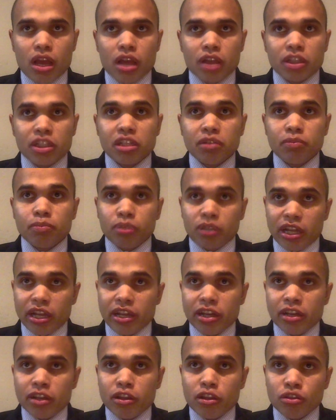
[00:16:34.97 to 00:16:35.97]
she played
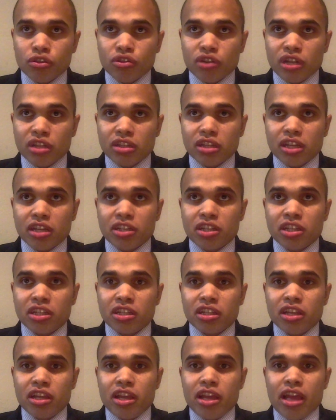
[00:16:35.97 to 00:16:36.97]
in those translations,